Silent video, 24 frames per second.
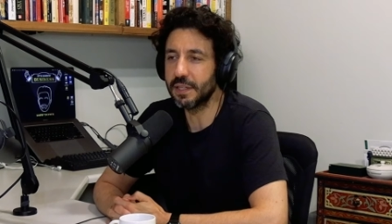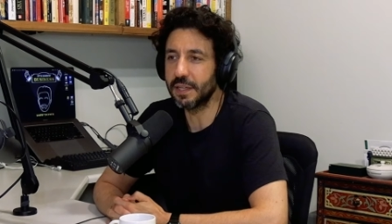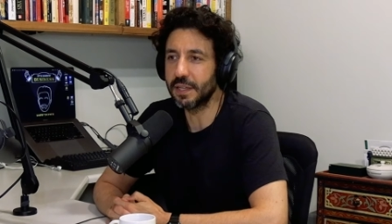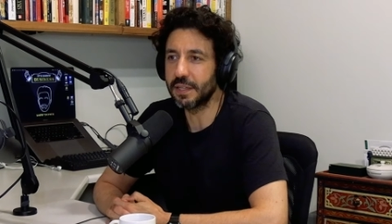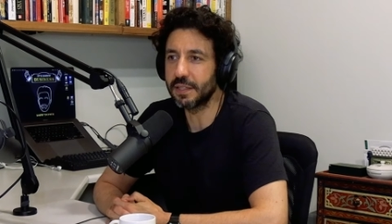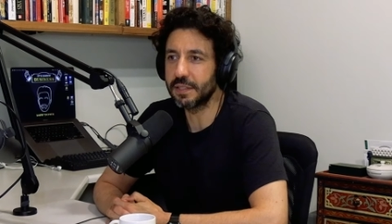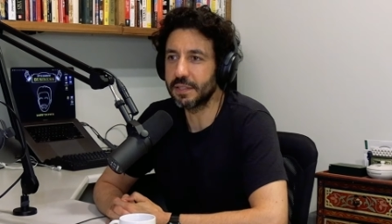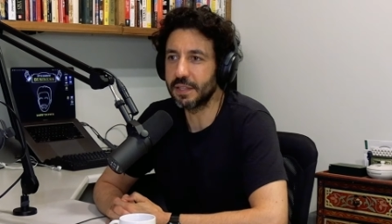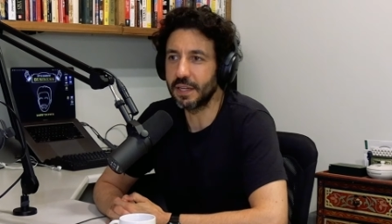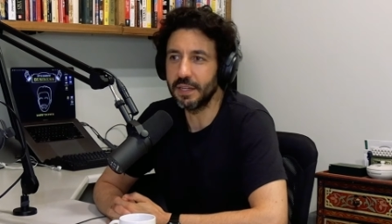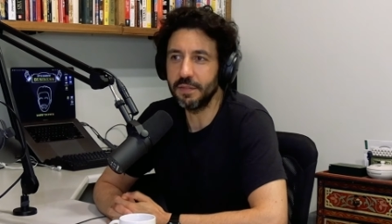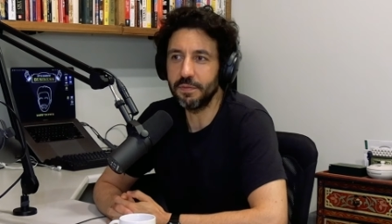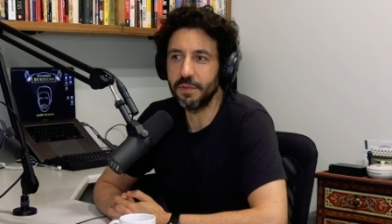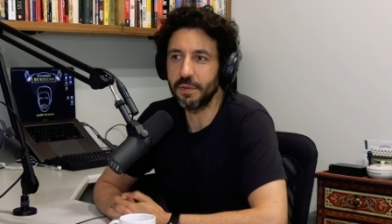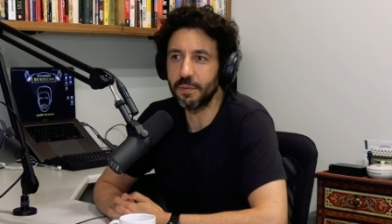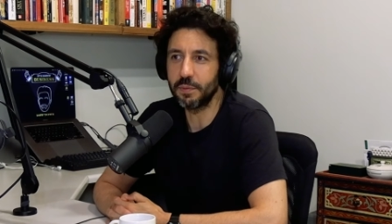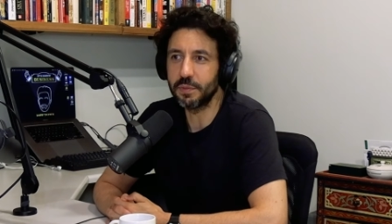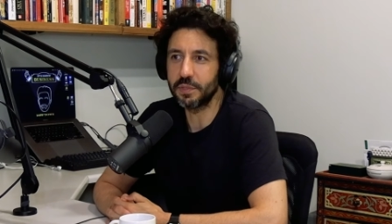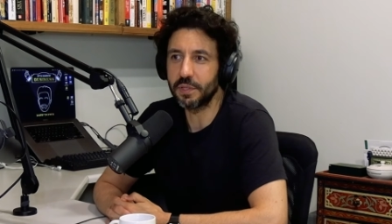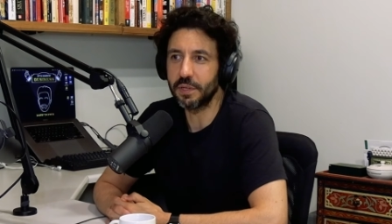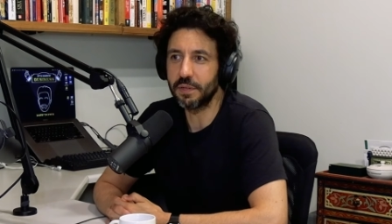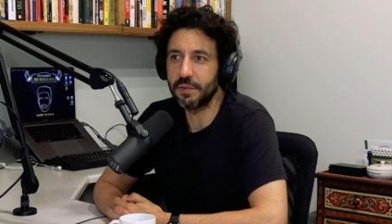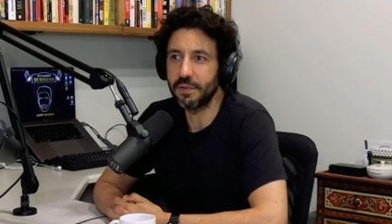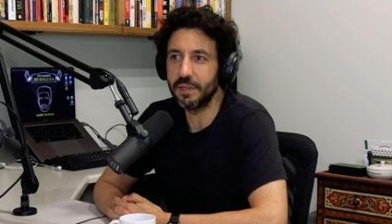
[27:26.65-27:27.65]
Like Seinfeld
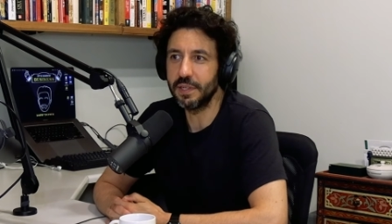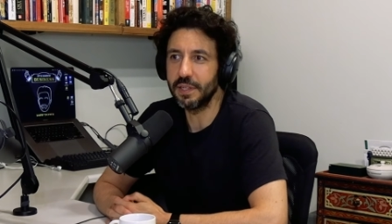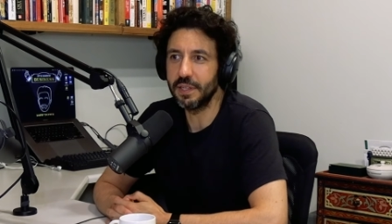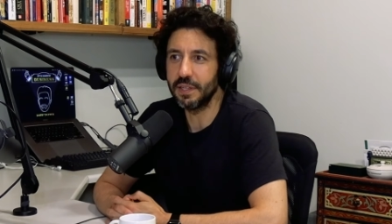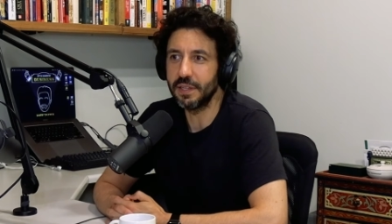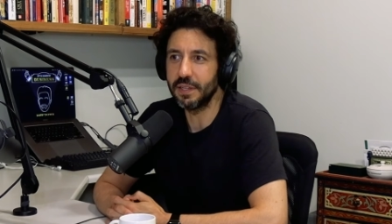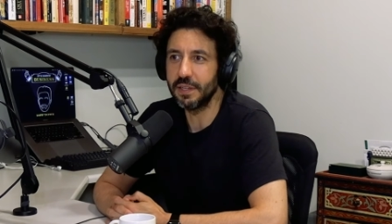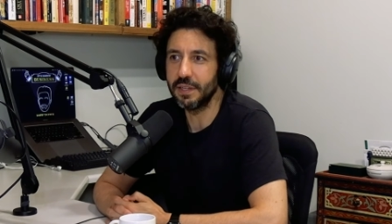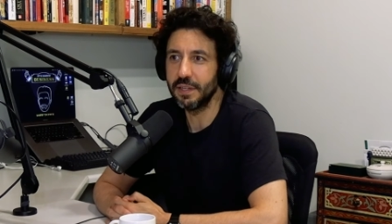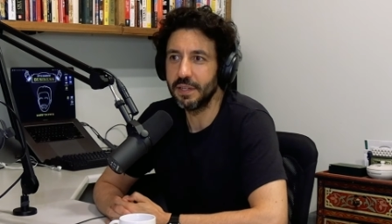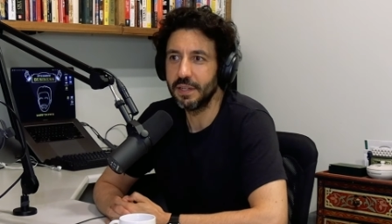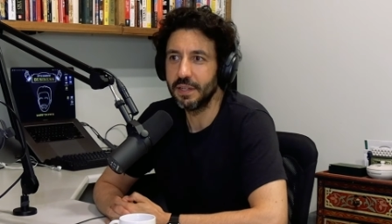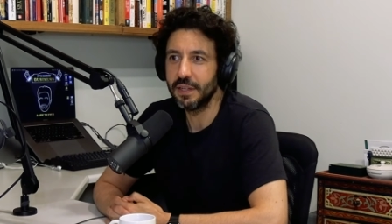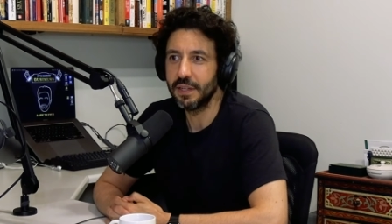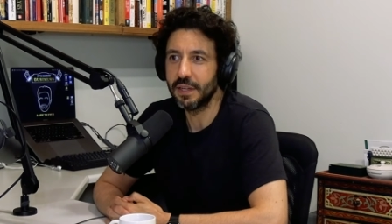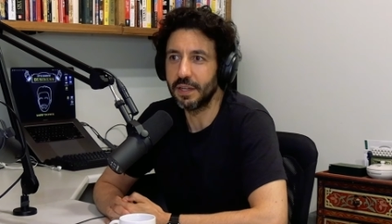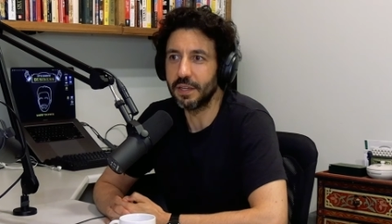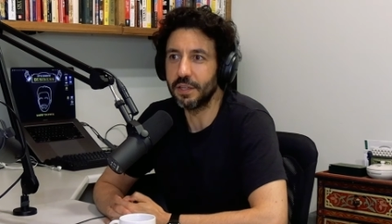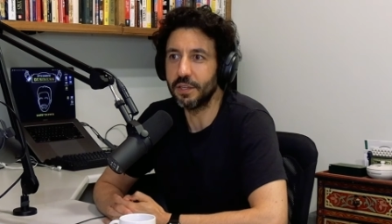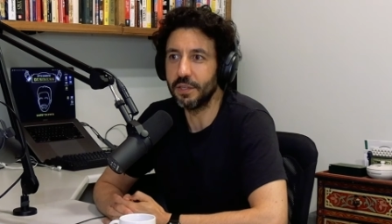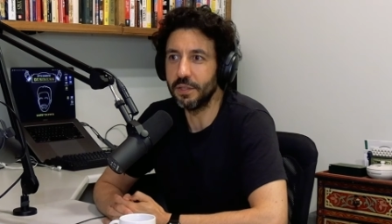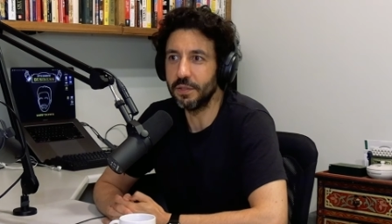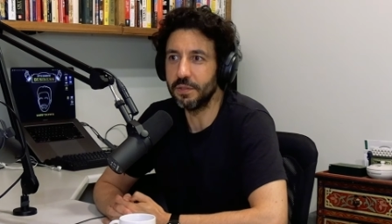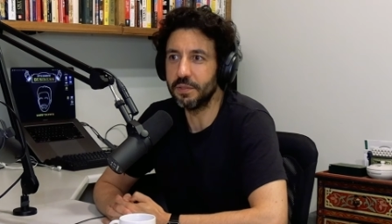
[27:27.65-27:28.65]
was already
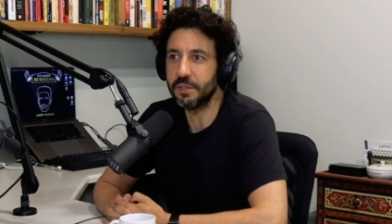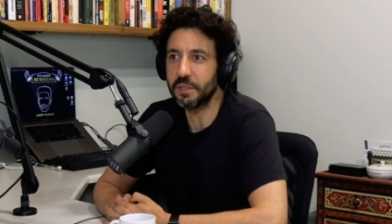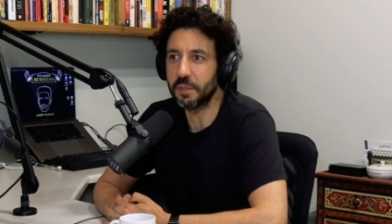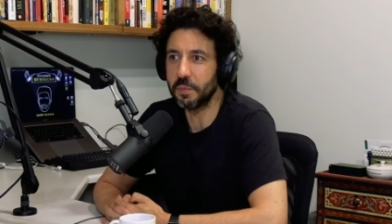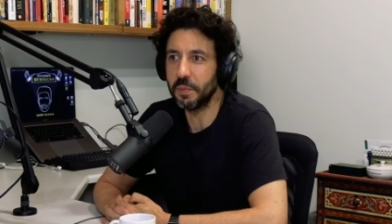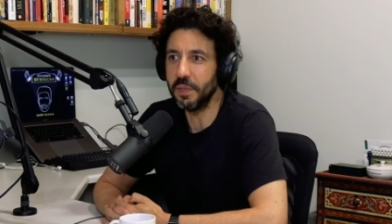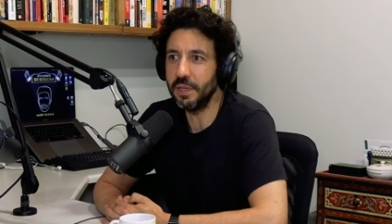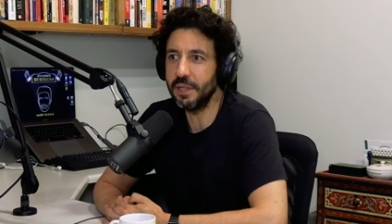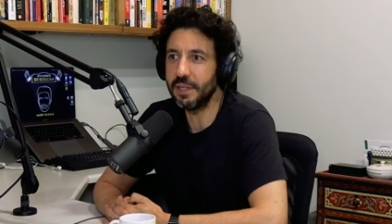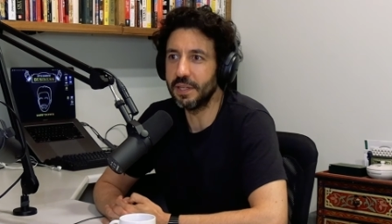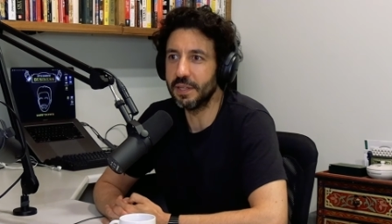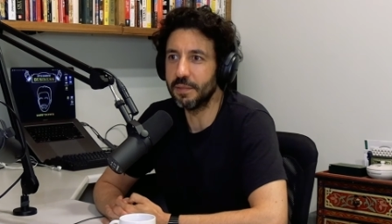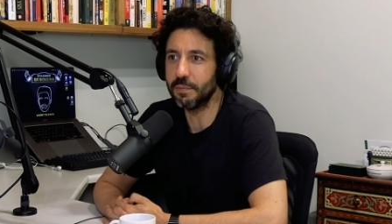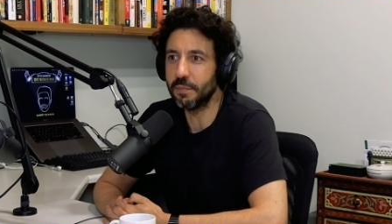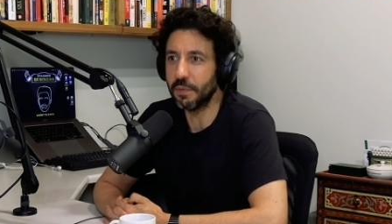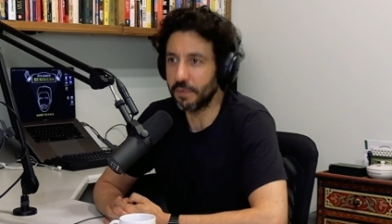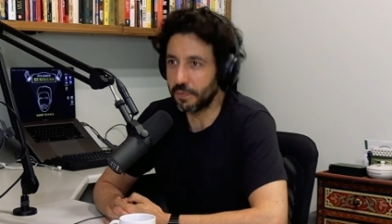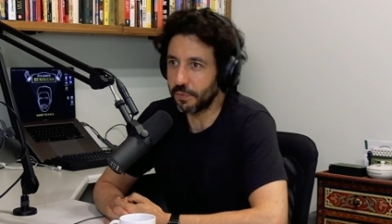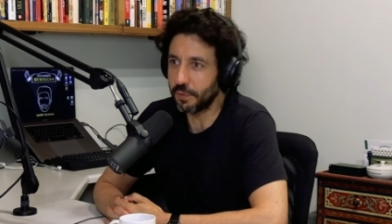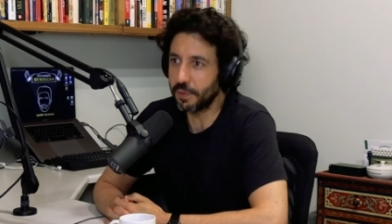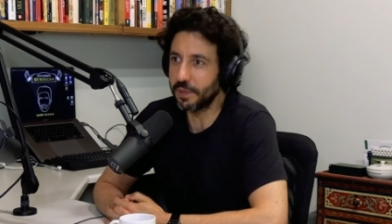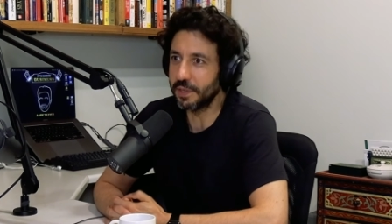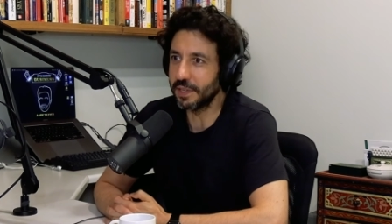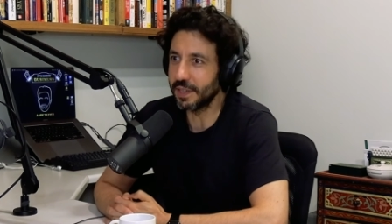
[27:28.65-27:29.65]
a huge comedian
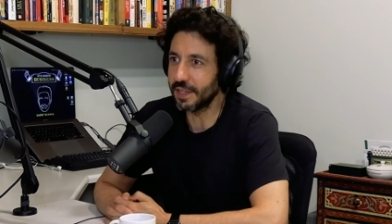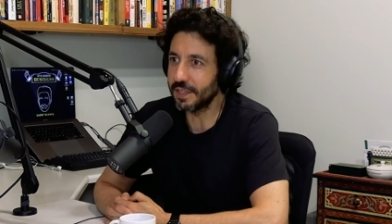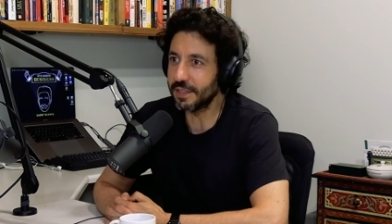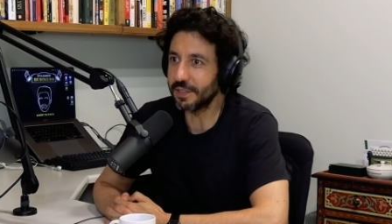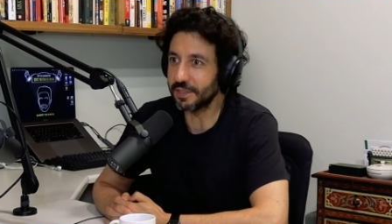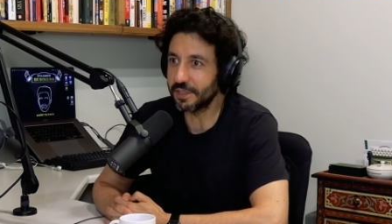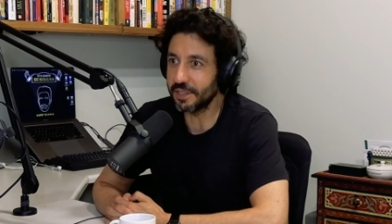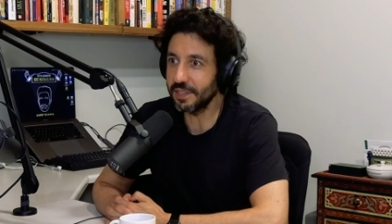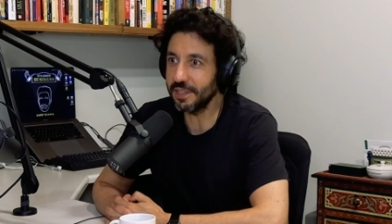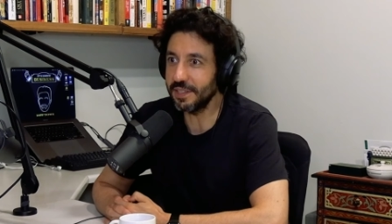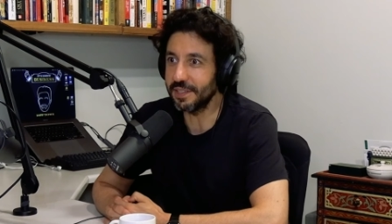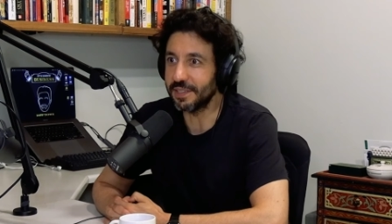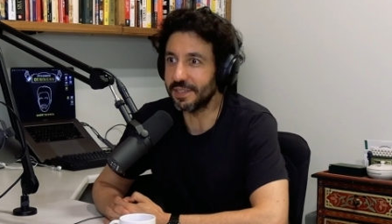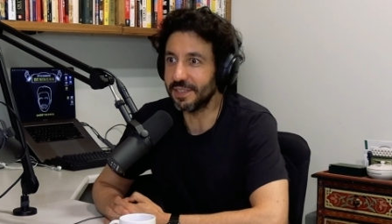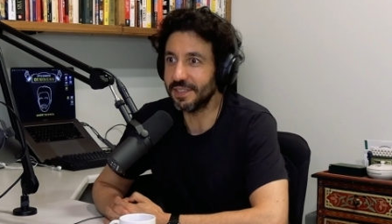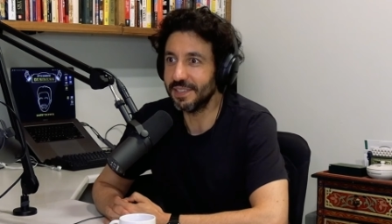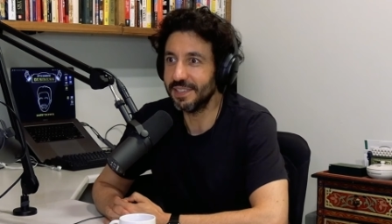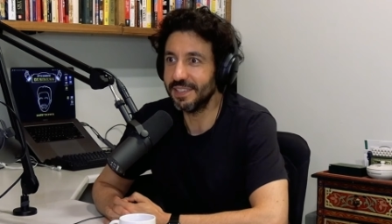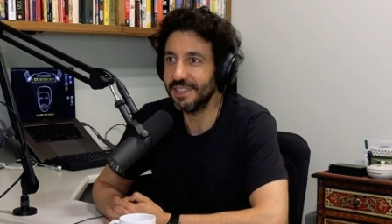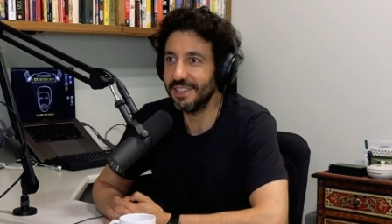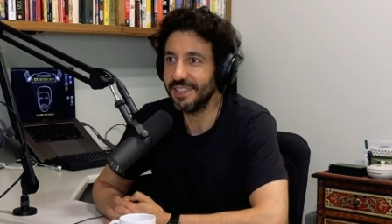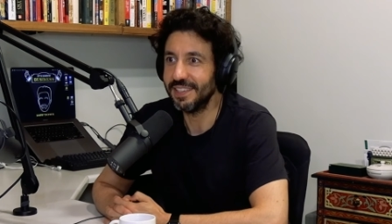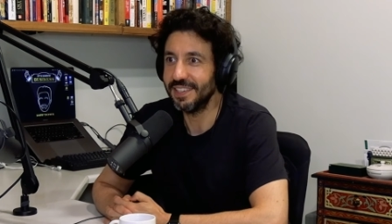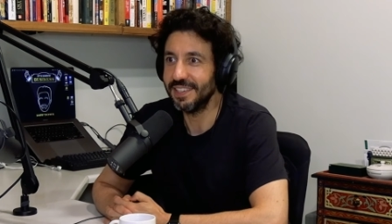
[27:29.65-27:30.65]
before he had the show.
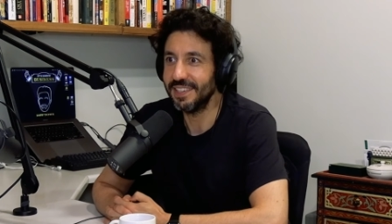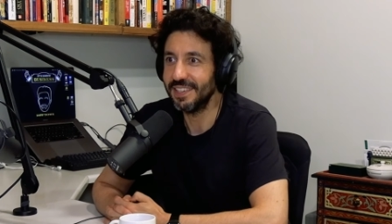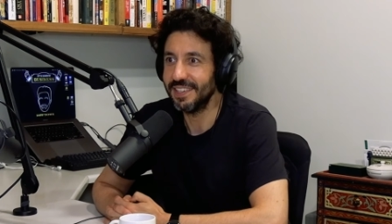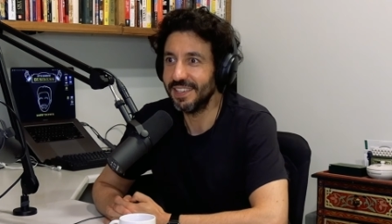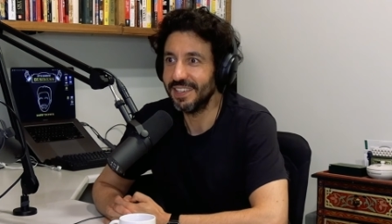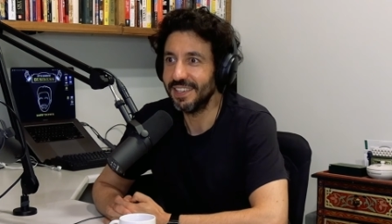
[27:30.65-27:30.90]
Mm.